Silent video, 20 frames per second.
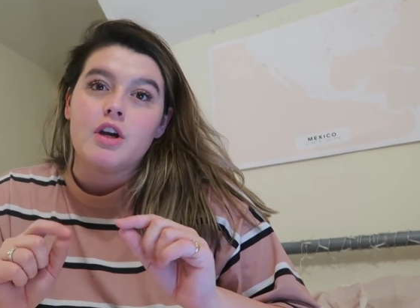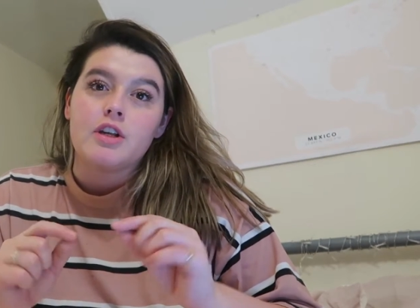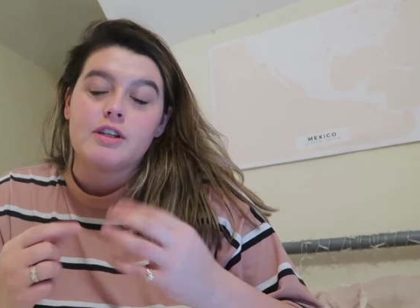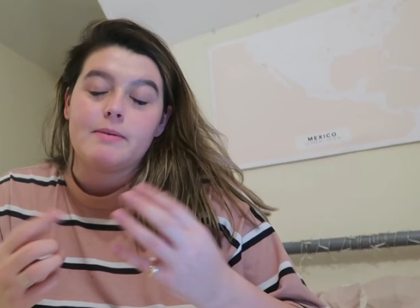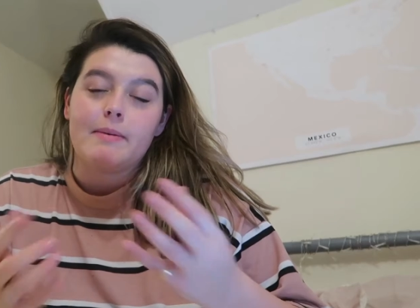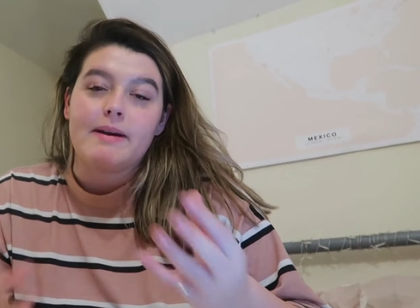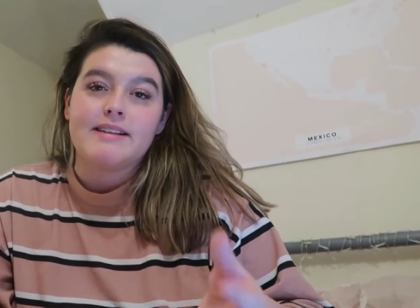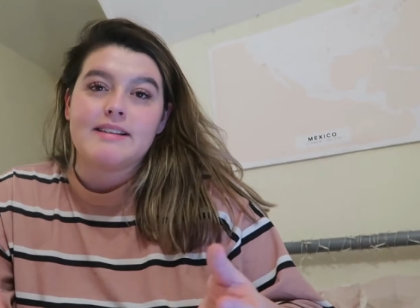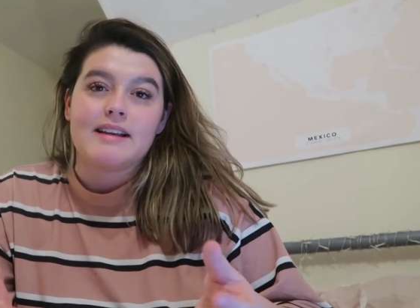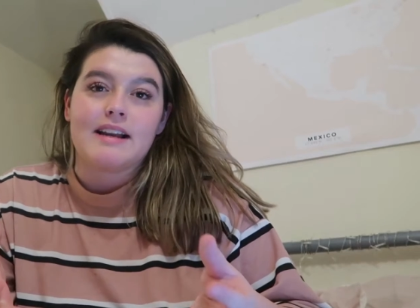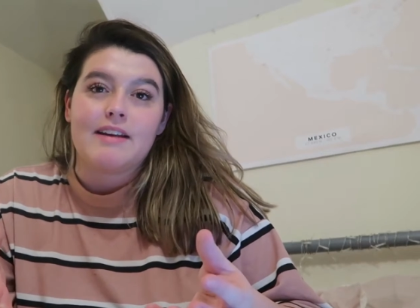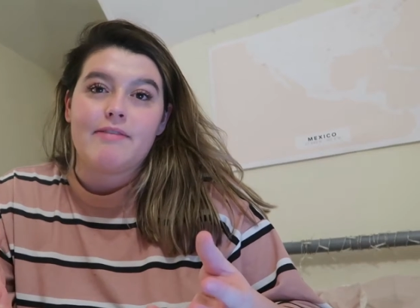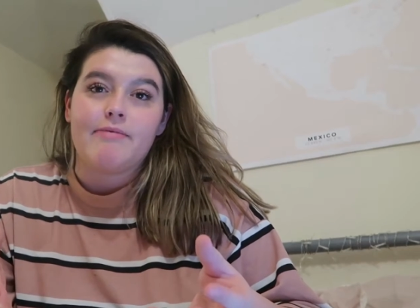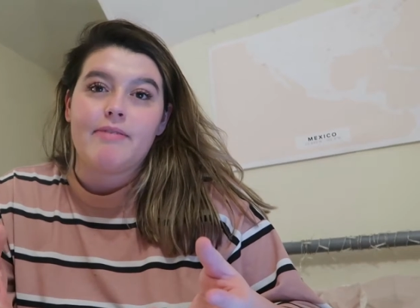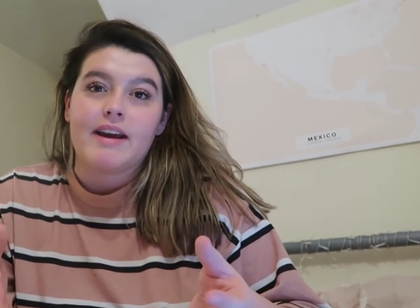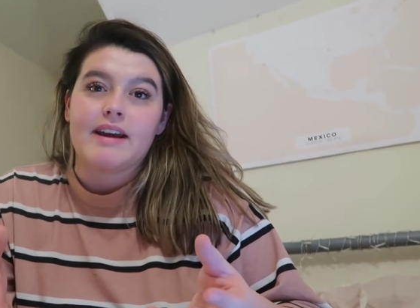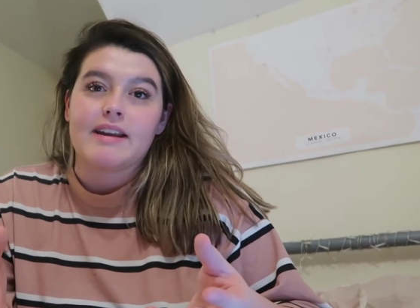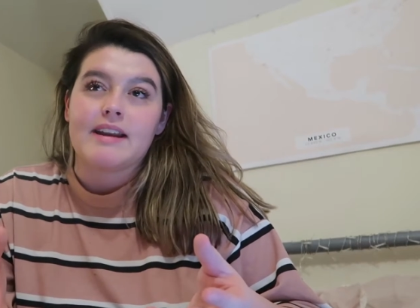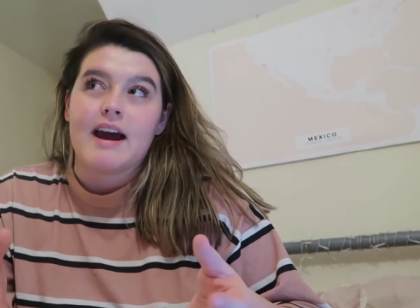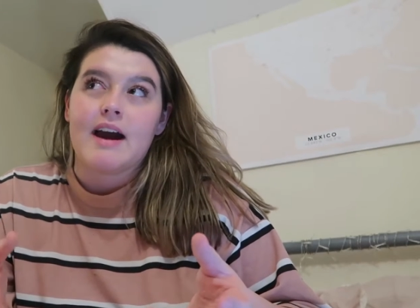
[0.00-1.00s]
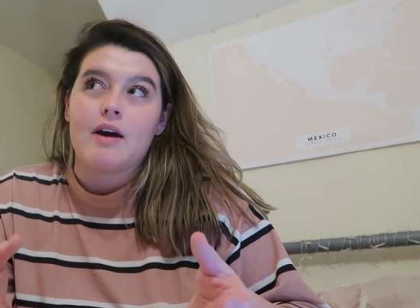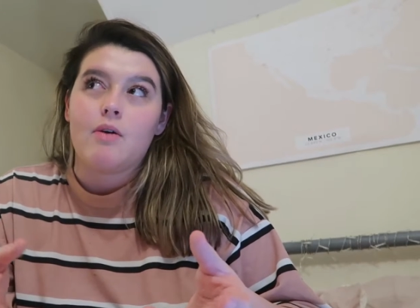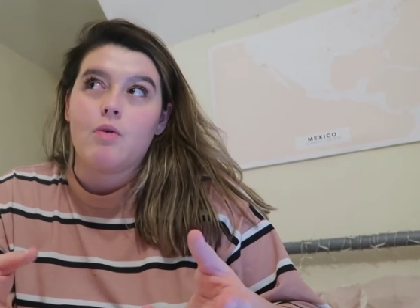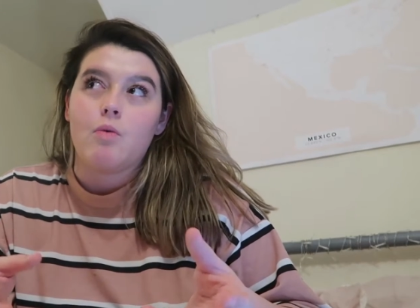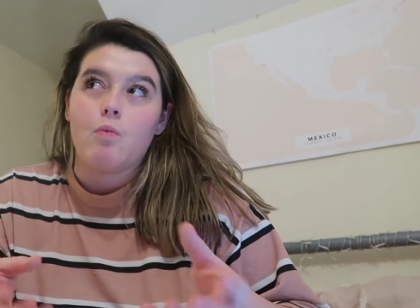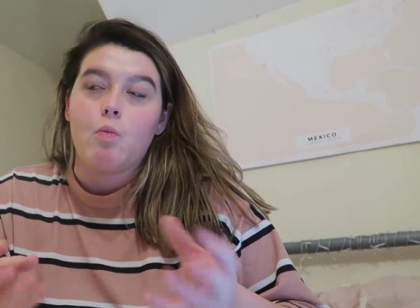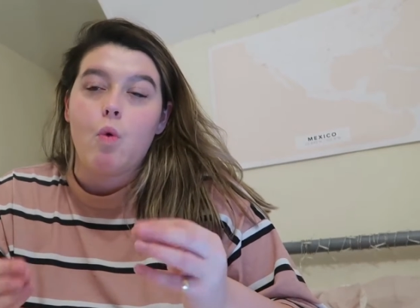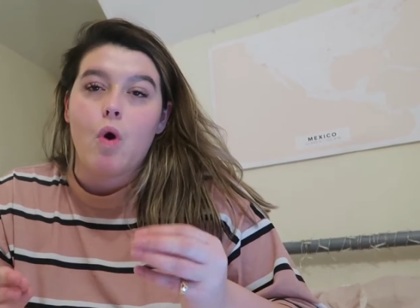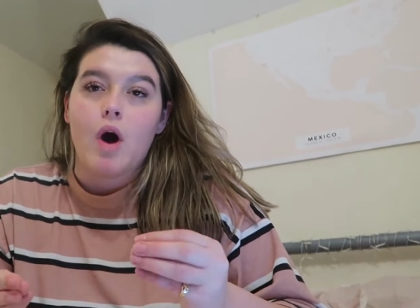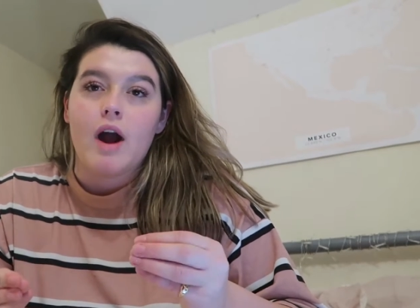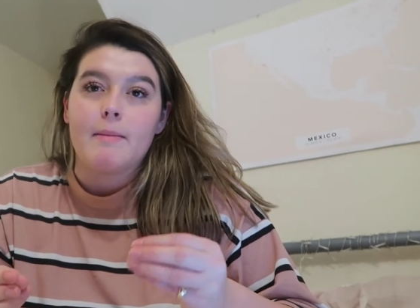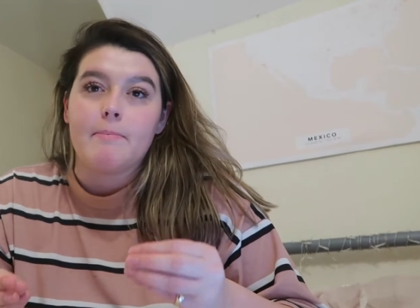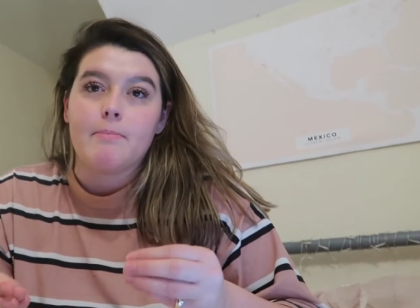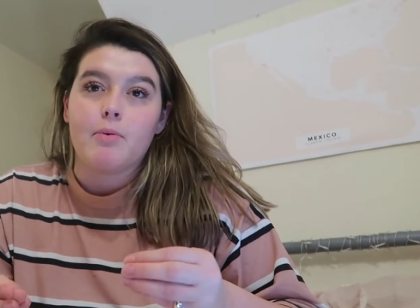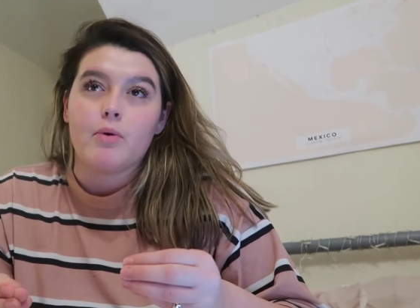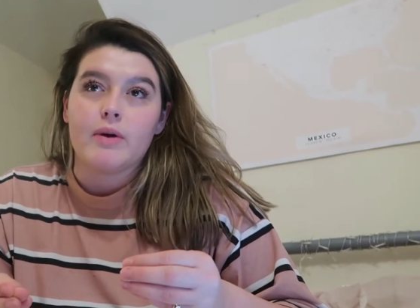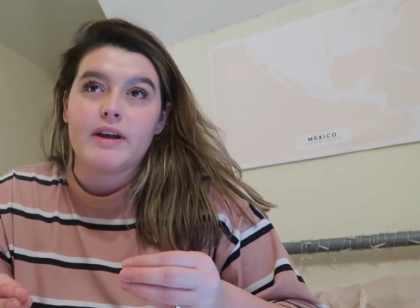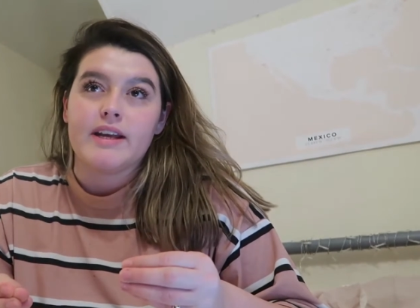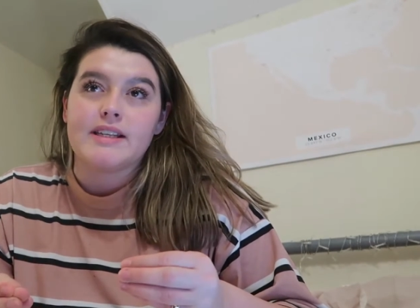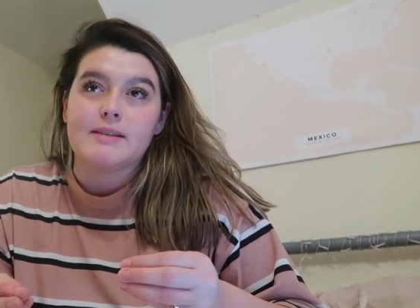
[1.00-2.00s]
So basically figured out why
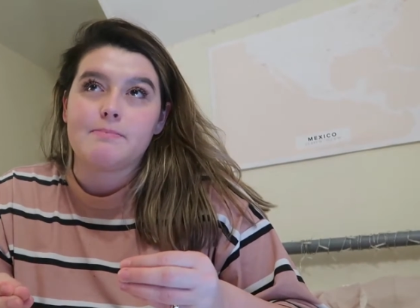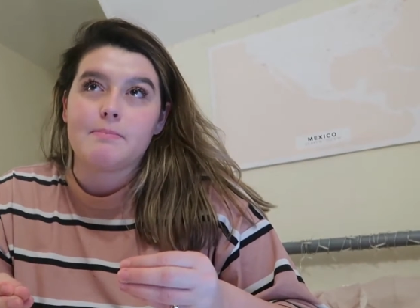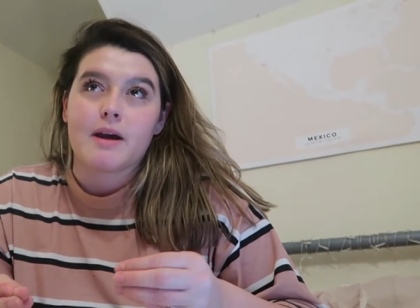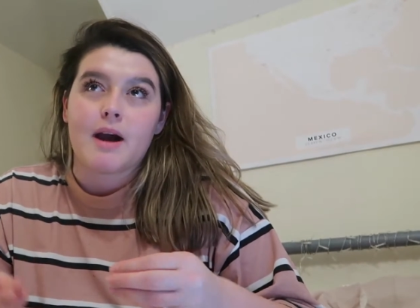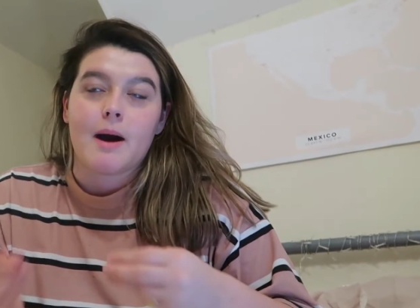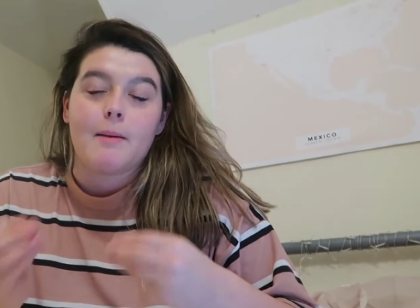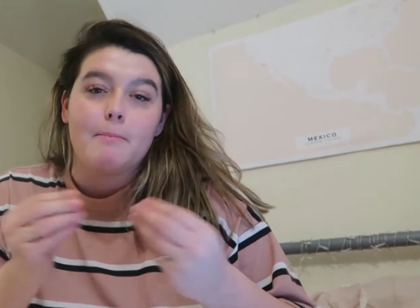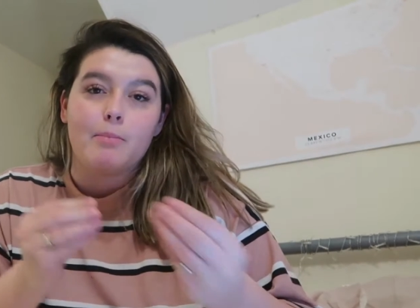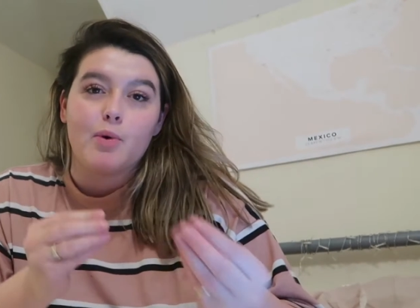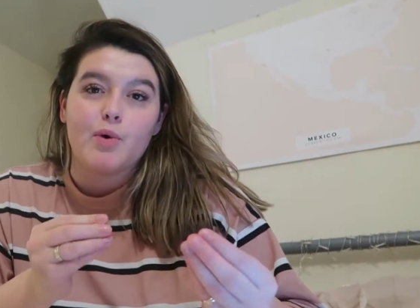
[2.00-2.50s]
boys become